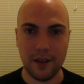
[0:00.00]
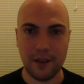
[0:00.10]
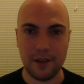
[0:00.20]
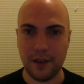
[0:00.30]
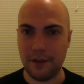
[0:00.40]

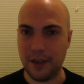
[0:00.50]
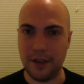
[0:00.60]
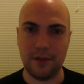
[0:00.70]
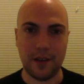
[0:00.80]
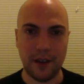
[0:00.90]
sounds
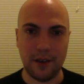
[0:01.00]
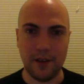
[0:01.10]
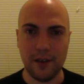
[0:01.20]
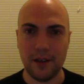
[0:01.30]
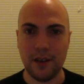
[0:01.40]
interesting at
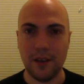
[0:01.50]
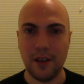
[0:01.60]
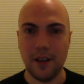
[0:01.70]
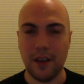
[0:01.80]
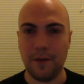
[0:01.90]
all?
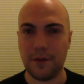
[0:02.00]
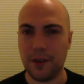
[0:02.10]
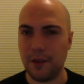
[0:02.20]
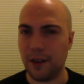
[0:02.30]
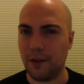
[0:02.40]
If
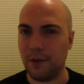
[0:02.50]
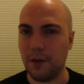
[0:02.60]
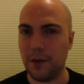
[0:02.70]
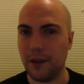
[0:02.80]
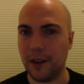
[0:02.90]
so, like what
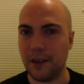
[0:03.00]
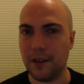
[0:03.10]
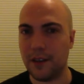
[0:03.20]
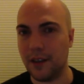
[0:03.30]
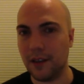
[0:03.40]
would you like to
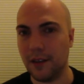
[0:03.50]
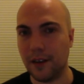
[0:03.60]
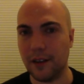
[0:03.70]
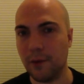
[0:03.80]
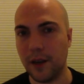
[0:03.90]
see?
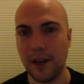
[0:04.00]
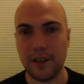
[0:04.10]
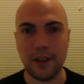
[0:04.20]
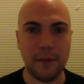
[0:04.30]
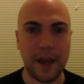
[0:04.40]
Like what kinds
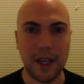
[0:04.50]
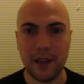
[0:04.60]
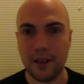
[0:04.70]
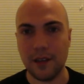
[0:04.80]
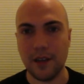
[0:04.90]
of
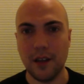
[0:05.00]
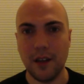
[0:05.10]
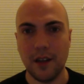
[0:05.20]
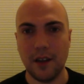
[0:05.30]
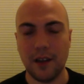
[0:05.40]
commands?
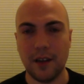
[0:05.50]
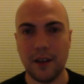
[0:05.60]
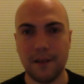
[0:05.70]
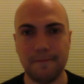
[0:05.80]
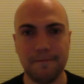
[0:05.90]

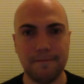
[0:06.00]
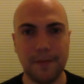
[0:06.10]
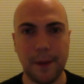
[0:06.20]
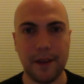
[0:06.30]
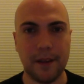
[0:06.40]
Um,
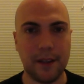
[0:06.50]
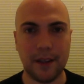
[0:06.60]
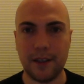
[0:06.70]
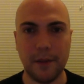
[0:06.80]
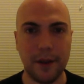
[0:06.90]
maybe like
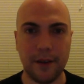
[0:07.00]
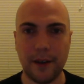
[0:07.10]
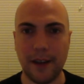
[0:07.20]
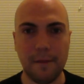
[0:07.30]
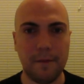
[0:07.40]
some other
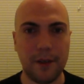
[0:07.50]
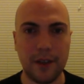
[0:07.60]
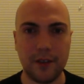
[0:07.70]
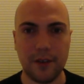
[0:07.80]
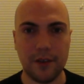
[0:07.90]
game
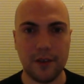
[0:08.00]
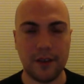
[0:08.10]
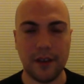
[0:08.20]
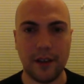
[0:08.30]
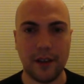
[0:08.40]
features,
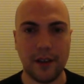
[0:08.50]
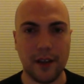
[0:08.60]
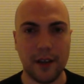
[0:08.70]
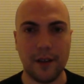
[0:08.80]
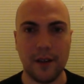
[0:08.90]
like
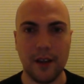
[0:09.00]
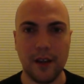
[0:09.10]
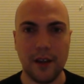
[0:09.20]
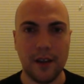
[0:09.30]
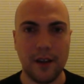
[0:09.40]
uh,
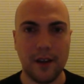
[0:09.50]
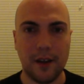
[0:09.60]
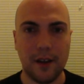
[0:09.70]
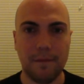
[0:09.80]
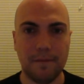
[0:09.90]

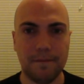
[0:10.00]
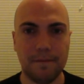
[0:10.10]
um,